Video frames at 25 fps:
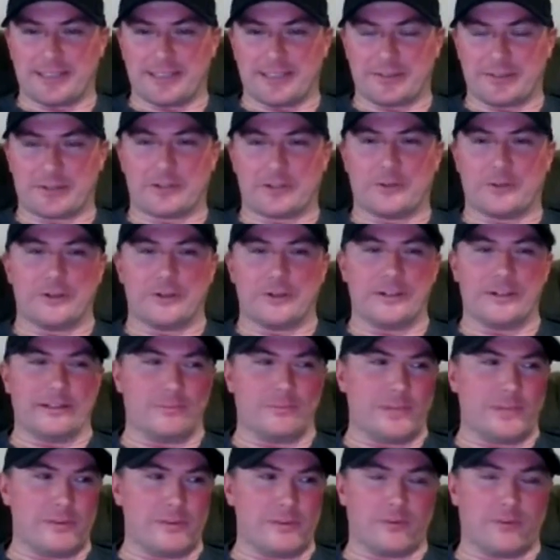center court
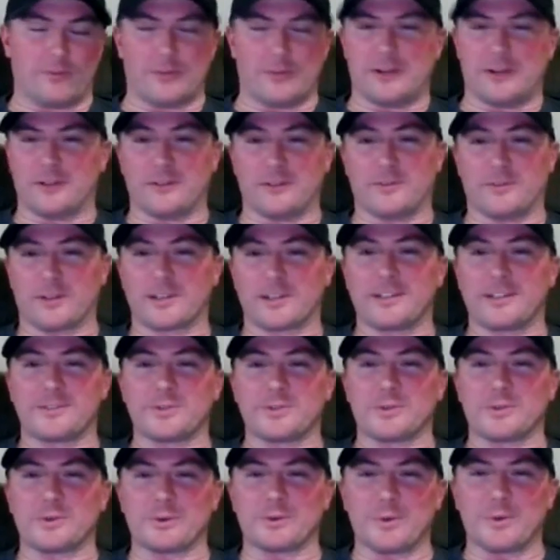and people from all over the
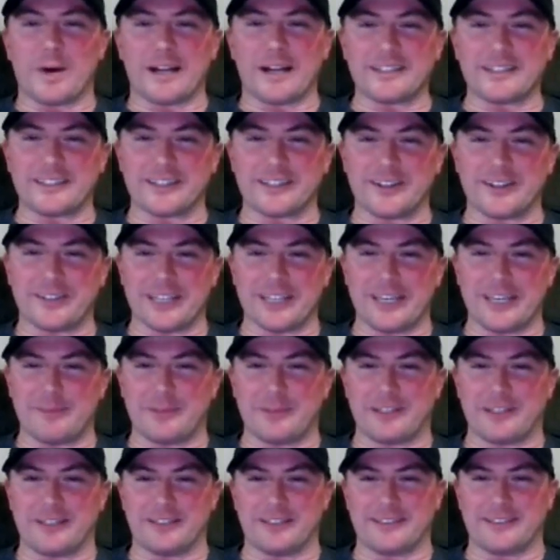country were watching all day
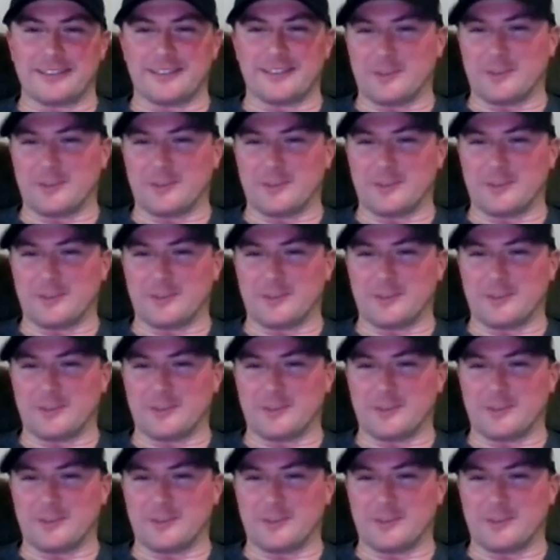because